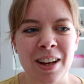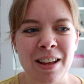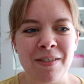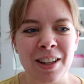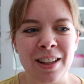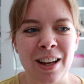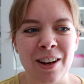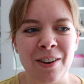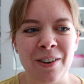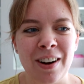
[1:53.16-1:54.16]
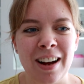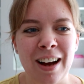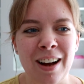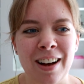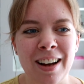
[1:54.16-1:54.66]
even though
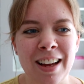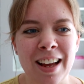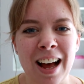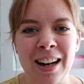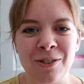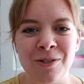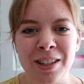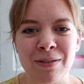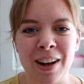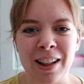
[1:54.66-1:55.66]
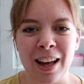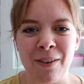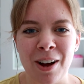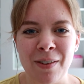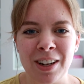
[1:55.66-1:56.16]
I had always felt that
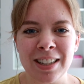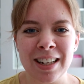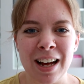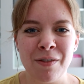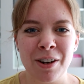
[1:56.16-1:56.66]
way myself,